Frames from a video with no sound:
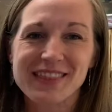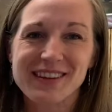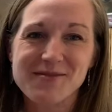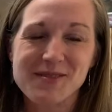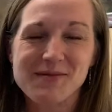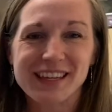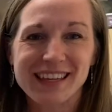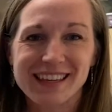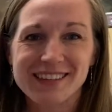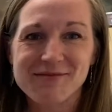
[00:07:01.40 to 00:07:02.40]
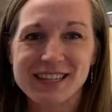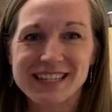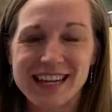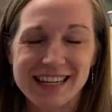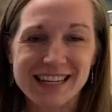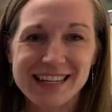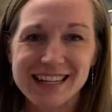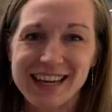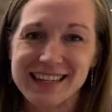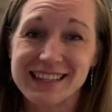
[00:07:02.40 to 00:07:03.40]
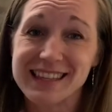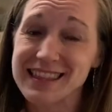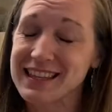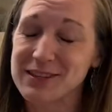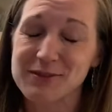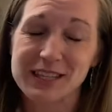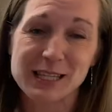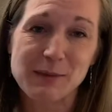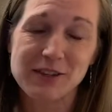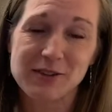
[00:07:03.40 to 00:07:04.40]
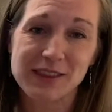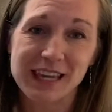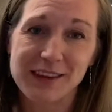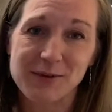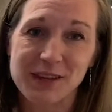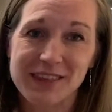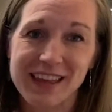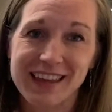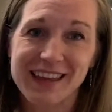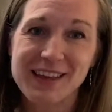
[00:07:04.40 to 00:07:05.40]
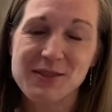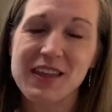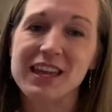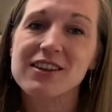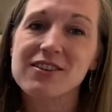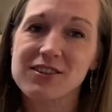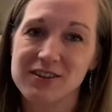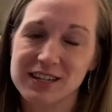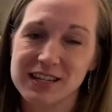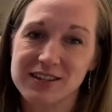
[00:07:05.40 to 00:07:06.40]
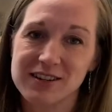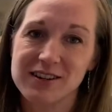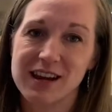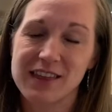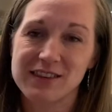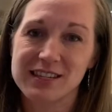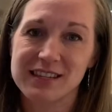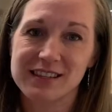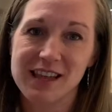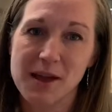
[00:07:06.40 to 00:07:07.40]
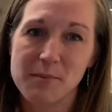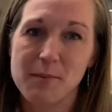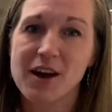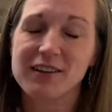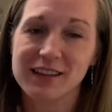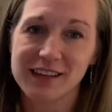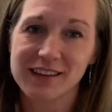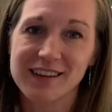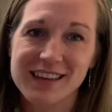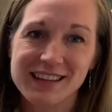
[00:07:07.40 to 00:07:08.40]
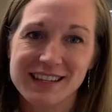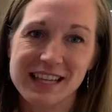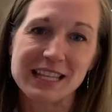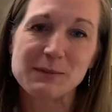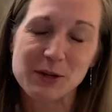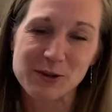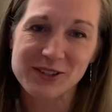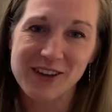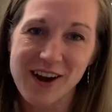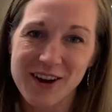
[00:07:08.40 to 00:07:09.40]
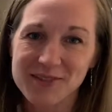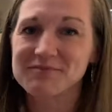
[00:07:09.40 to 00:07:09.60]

they're mimicking Miss Shannon, and I just think that's a really special thing when they hear their teacher and she's modeling just that spiritual heart.